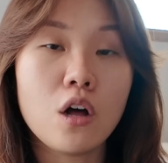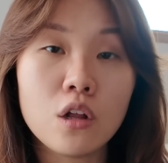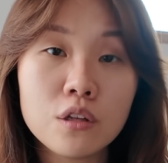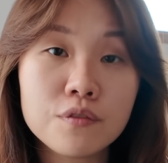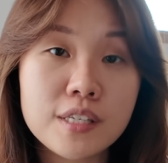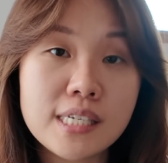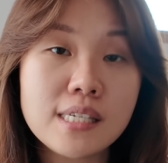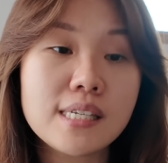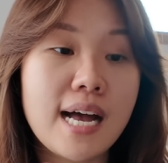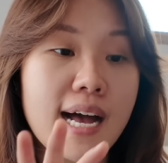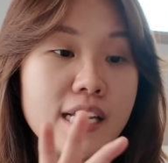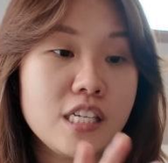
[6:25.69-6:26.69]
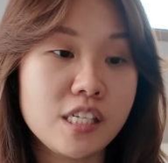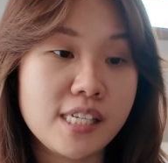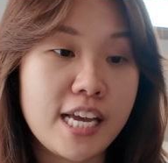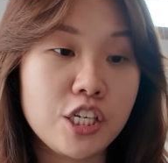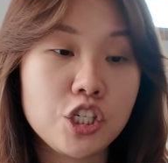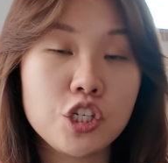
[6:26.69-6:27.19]
All of these are
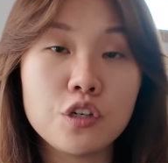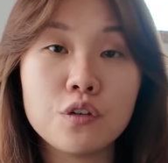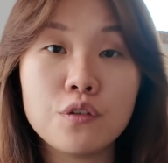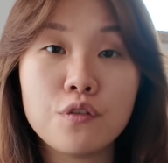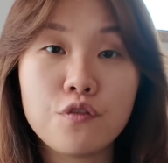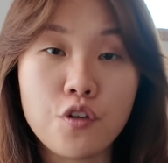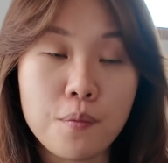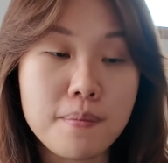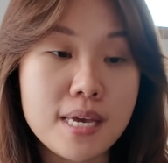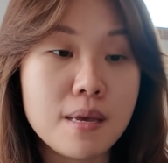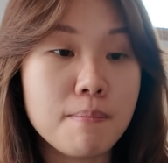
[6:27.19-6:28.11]
essential for me,